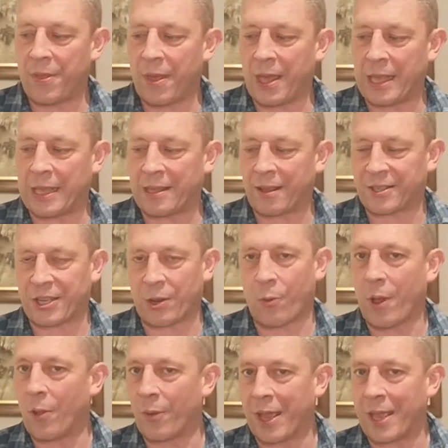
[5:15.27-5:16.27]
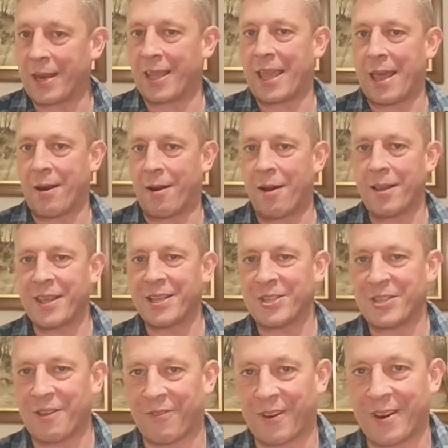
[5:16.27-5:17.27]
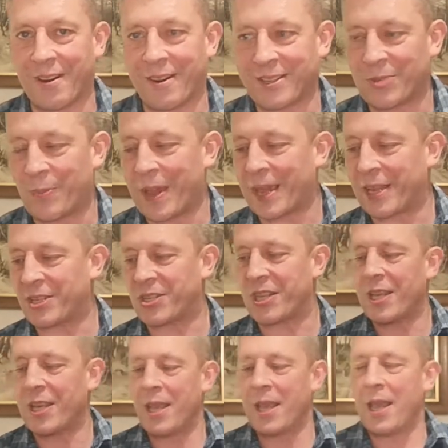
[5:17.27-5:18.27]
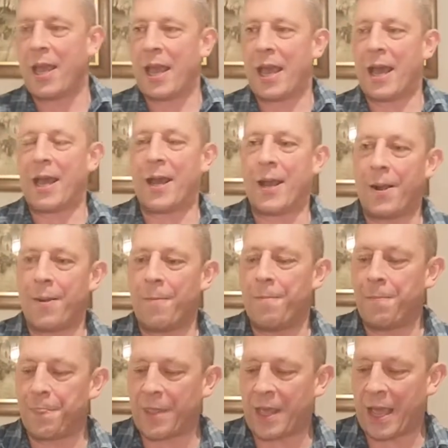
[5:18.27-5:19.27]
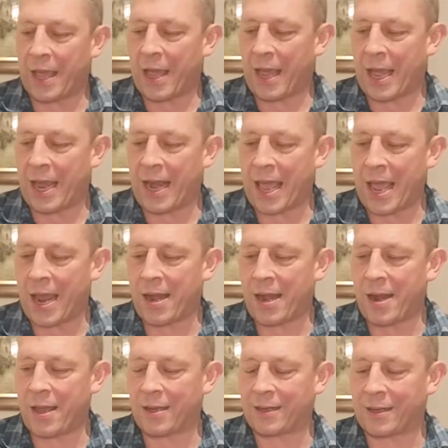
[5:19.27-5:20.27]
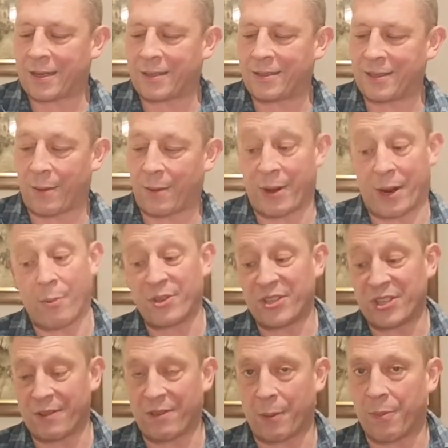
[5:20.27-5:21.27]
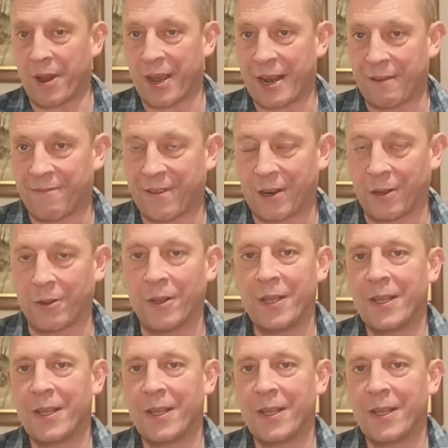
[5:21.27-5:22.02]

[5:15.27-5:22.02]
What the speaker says: It takes a while to get to ken all these different aspects. And then, I mean, I would say if you're buying a fiddle,